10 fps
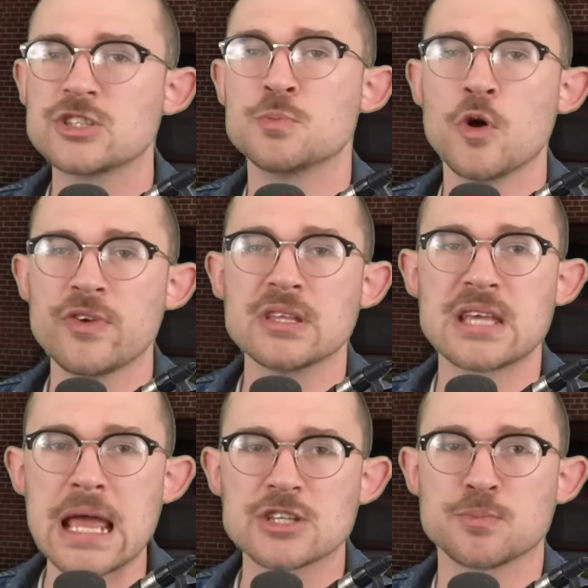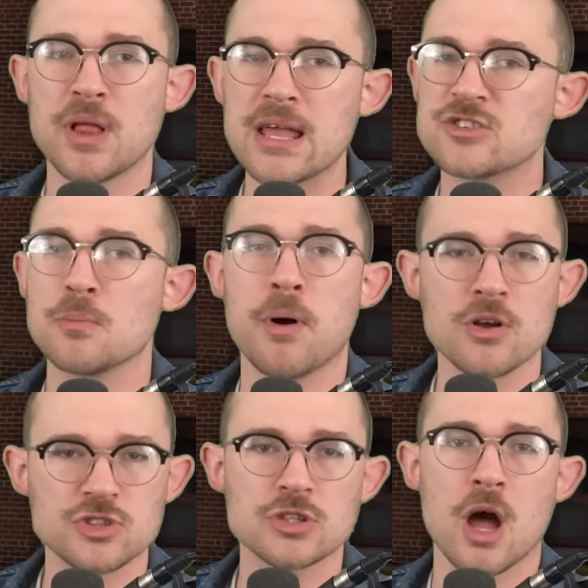movie takes place in
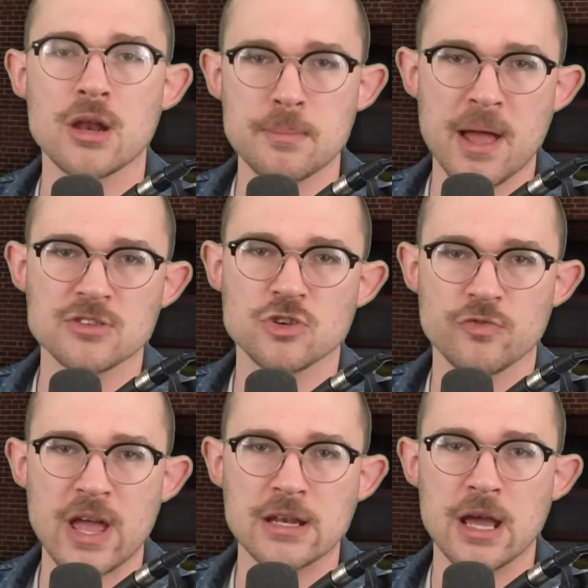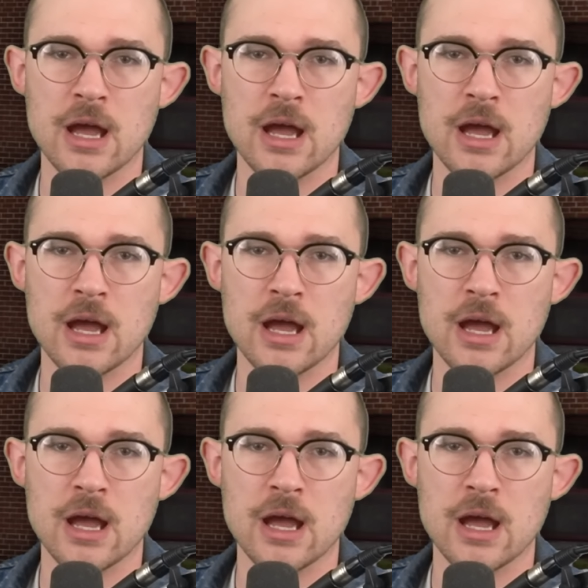Punxsutawney, Pennsylvania.